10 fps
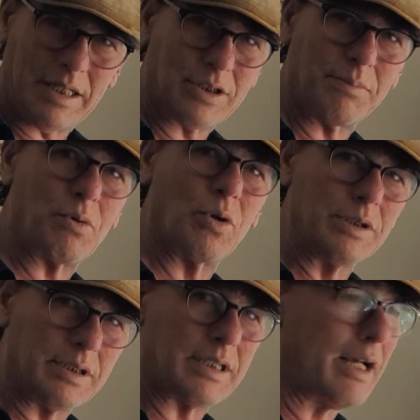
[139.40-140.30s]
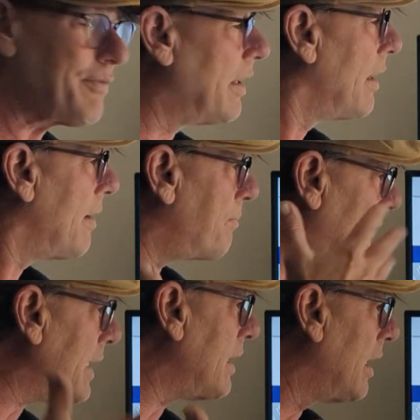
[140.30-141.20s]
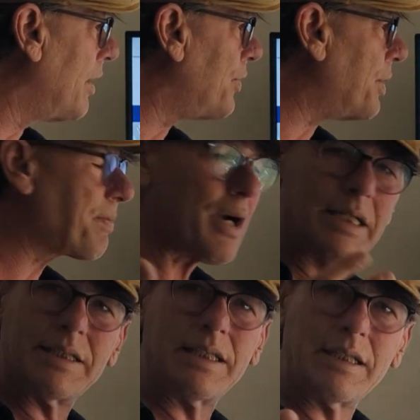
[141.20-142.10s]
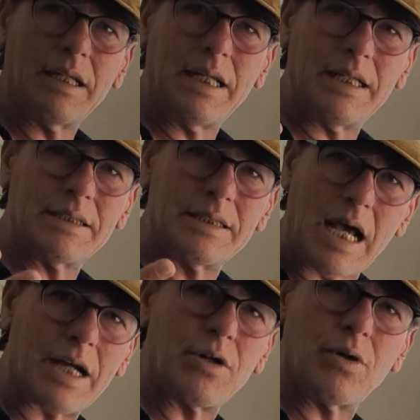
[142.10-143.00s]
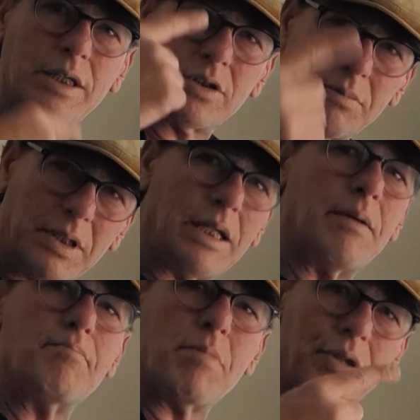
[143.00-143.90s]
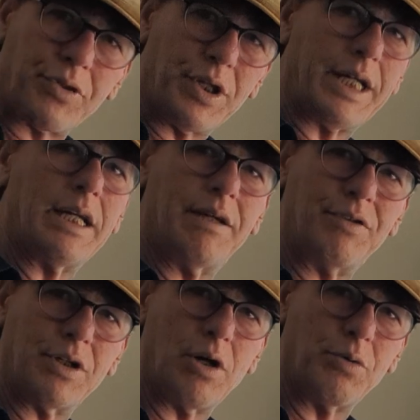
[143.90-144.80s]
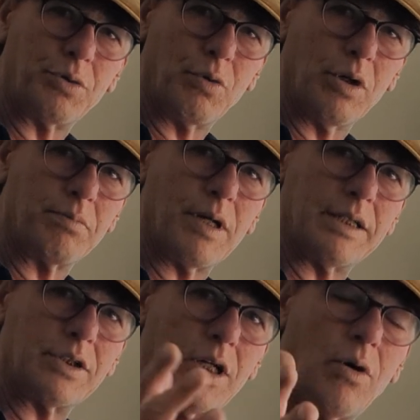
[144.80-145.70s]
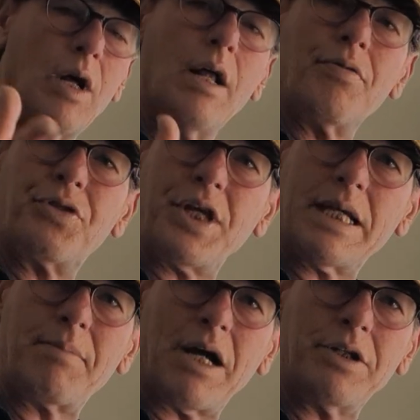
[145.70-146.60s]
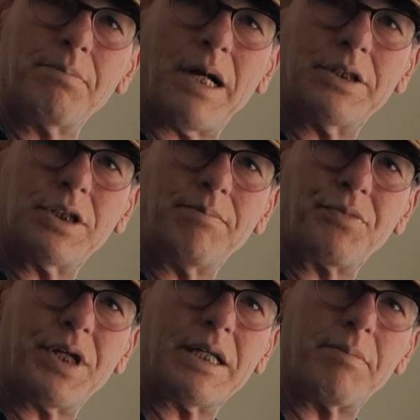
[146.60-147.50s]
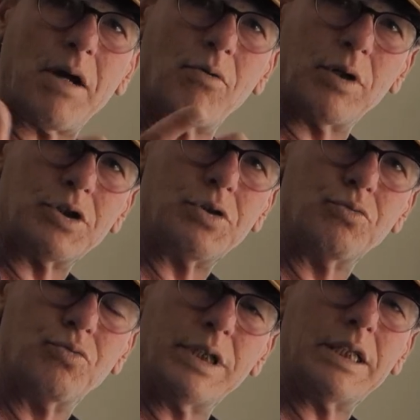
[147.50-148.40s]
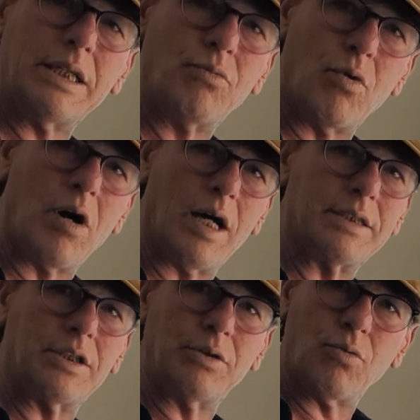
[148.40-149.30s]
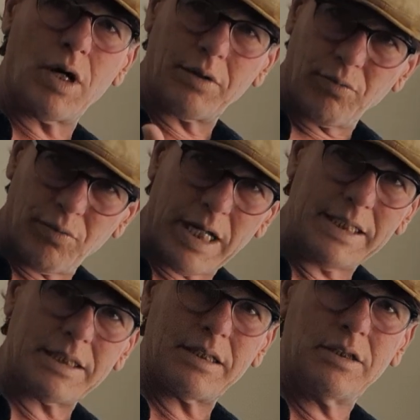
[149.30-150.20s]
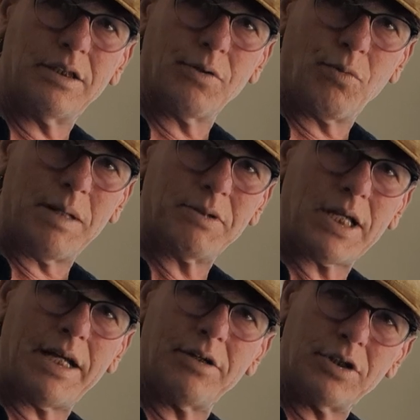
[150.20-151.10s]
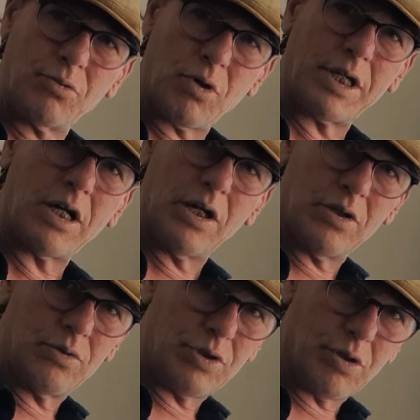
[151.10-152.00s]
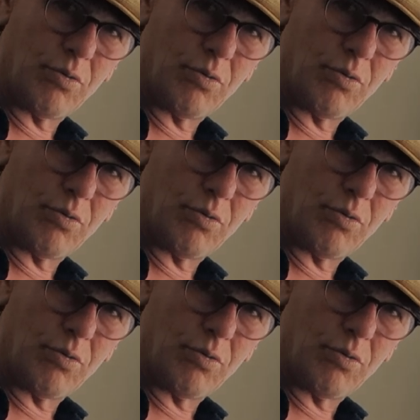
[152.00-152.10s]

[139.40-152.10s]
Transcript: support and stuff. But the pricing is not going to be monthly if you go with WordPress. So think about your budget. Think about what you really want. Do you want to rent your website or do you want to own your